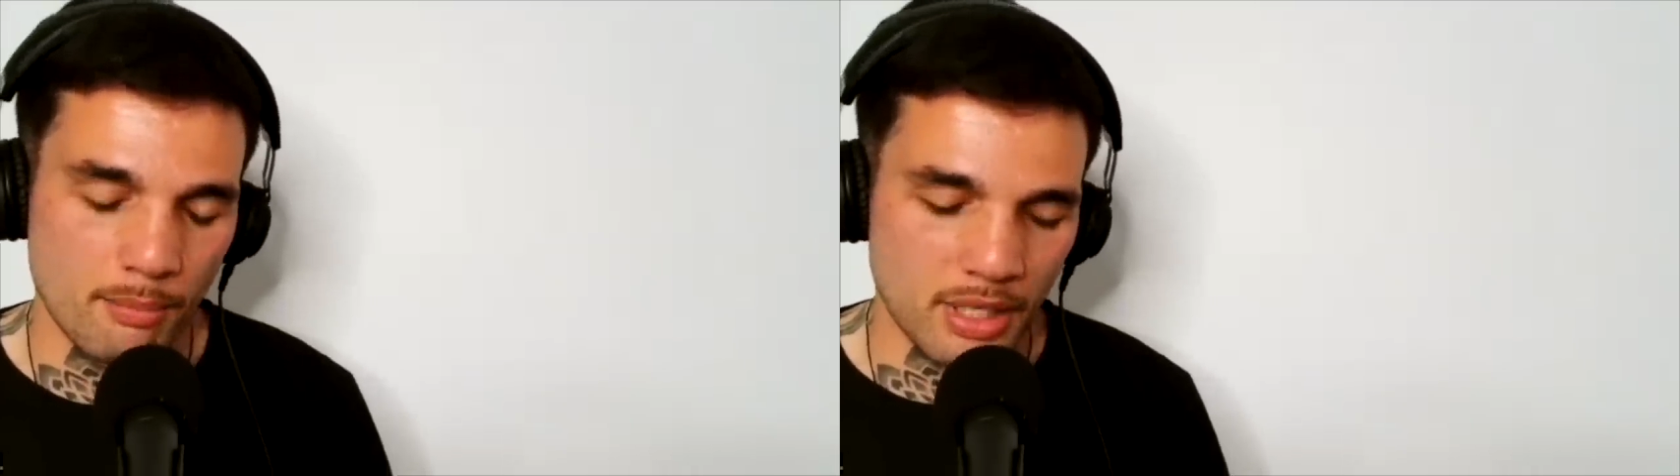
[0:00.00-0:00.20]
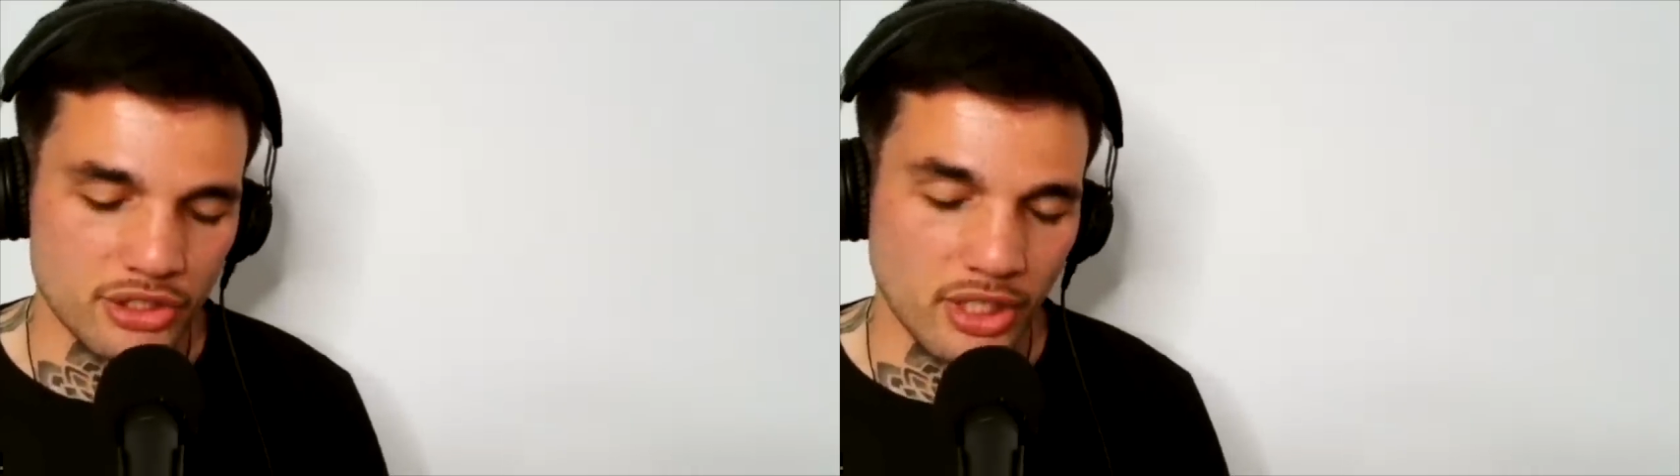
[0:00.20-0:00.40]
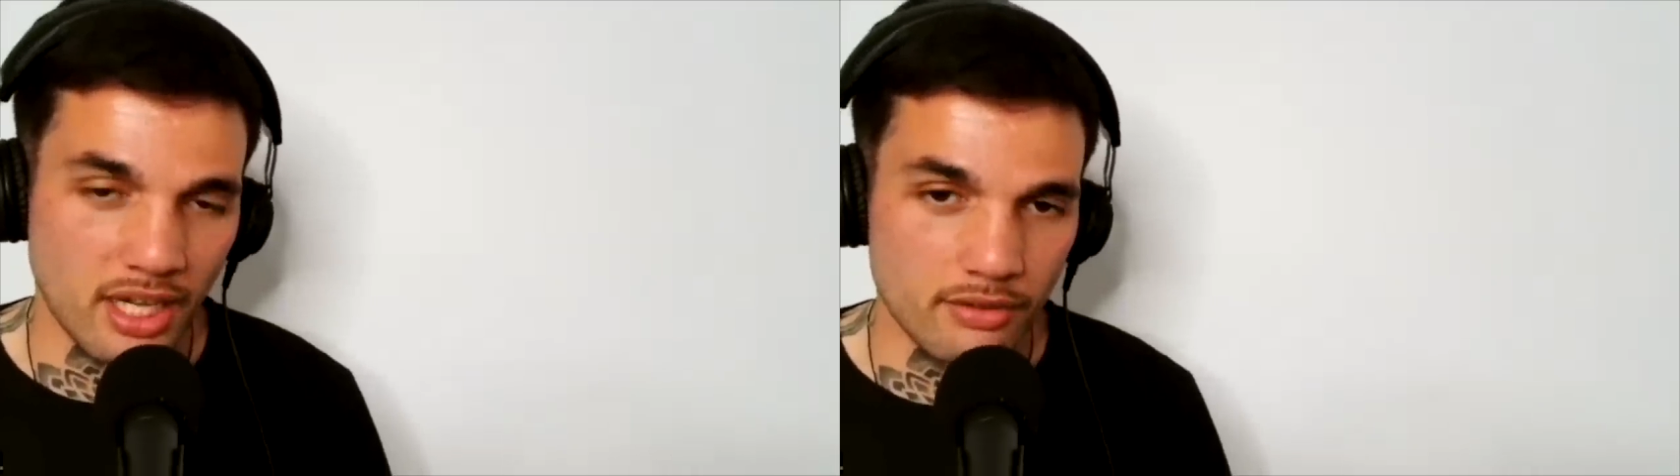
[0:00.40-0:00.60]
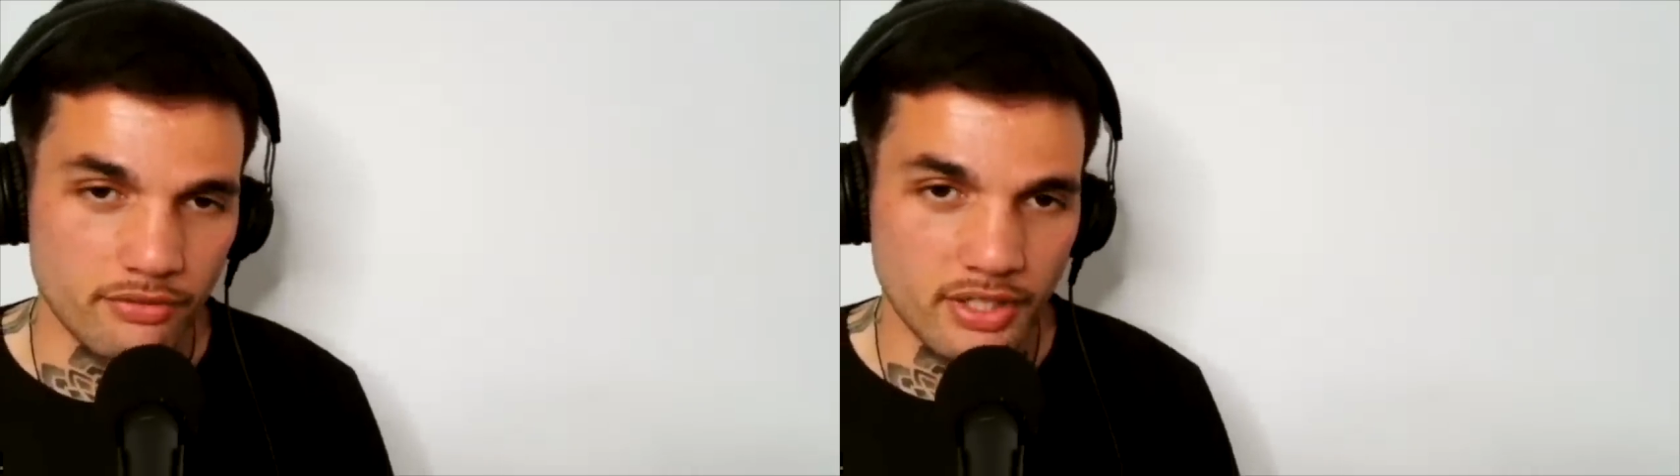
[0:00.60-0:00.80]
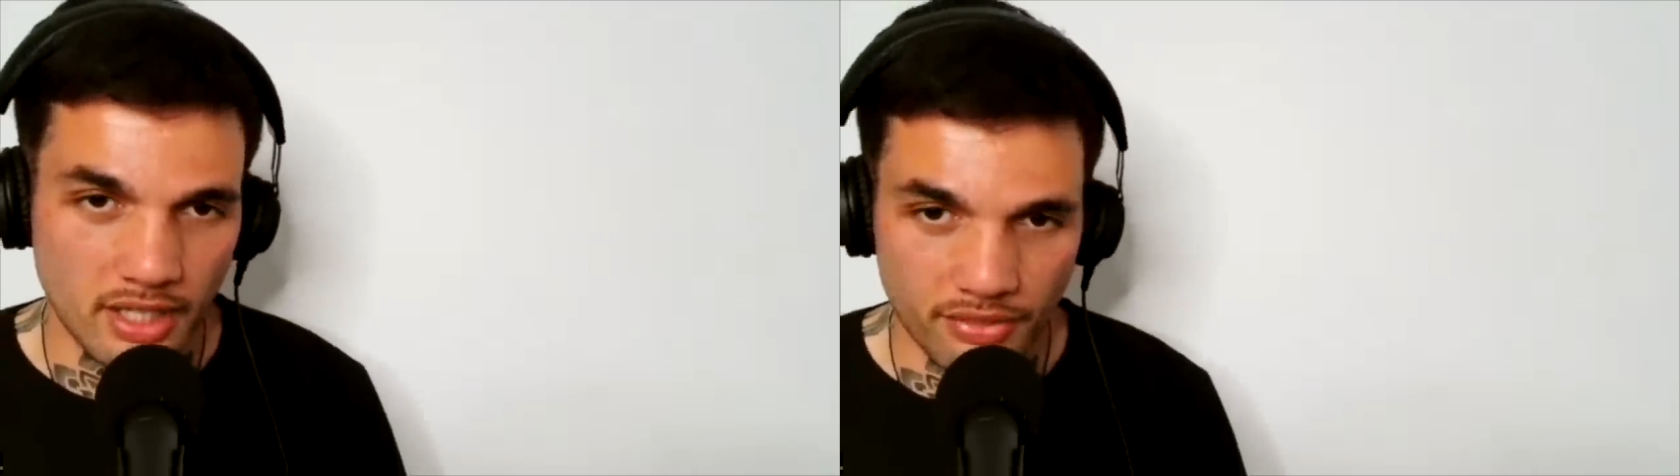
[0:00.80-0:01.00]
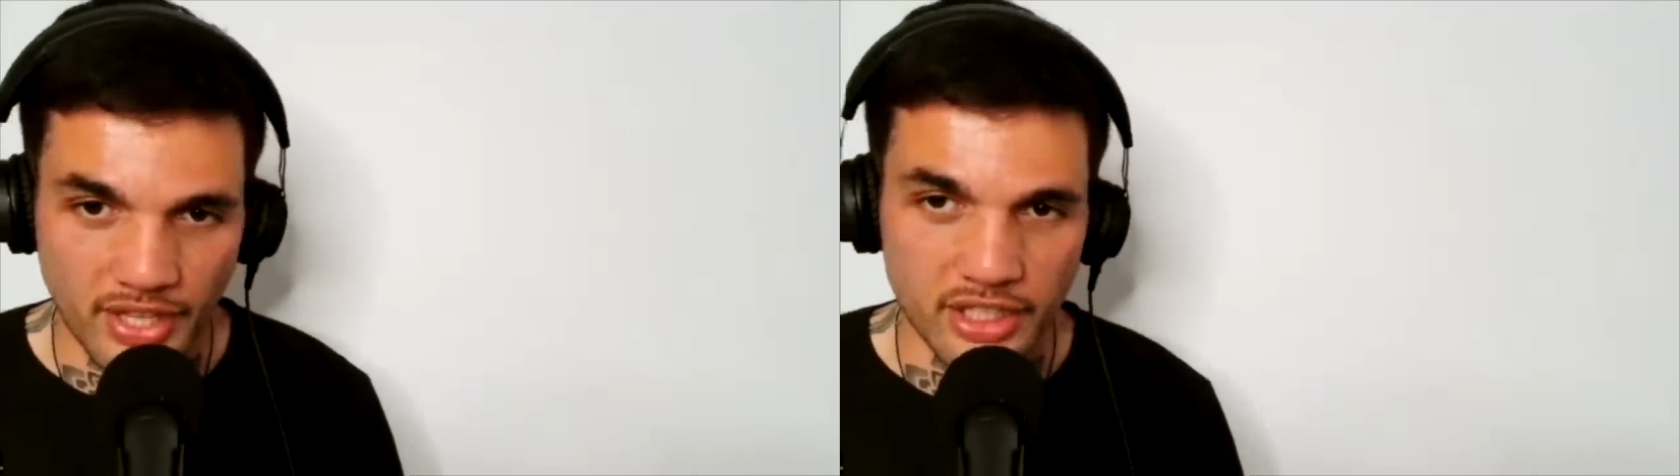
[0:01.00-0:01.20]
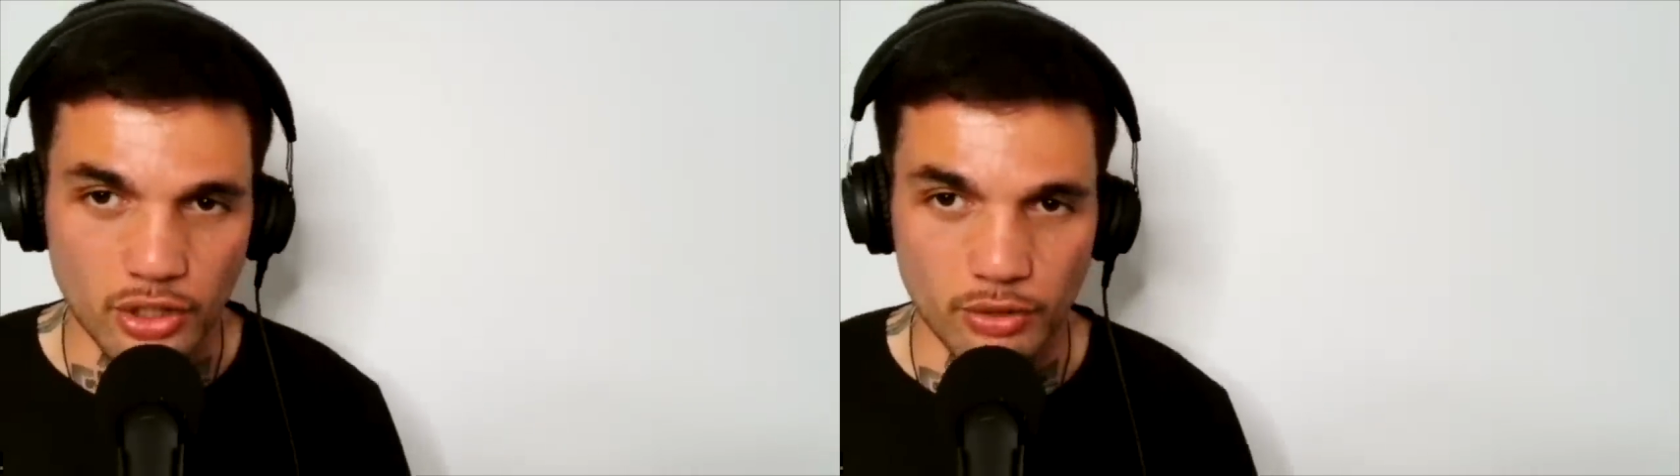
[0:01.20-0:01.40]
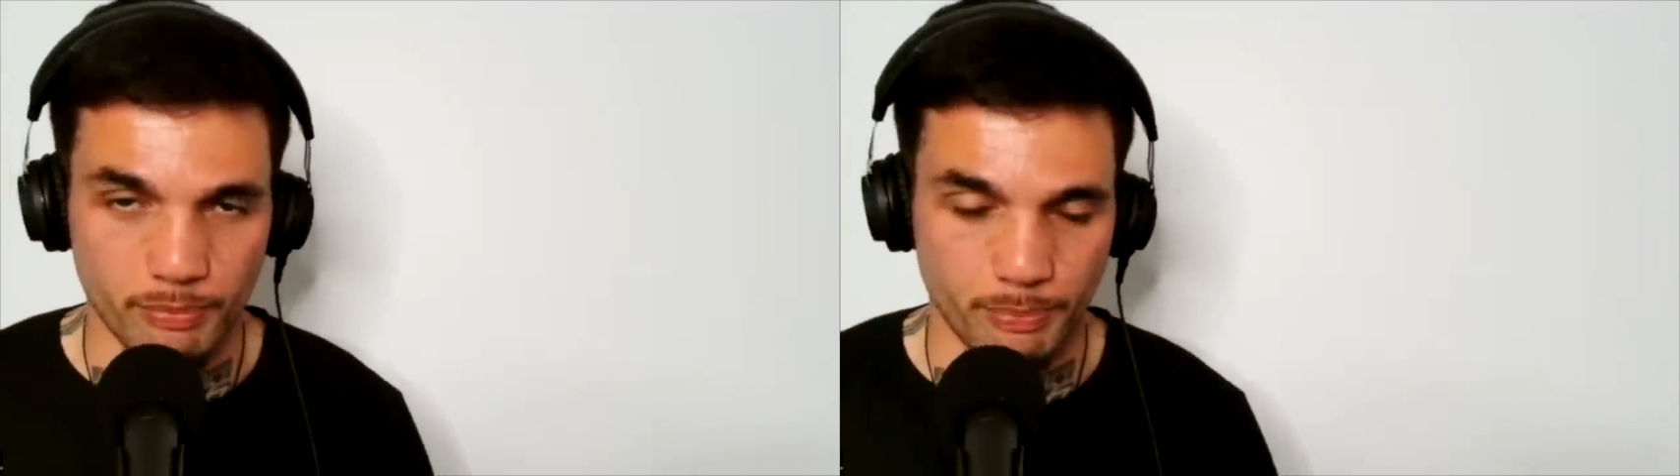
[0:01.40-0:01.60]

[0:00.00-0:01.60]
Much love. Thank you.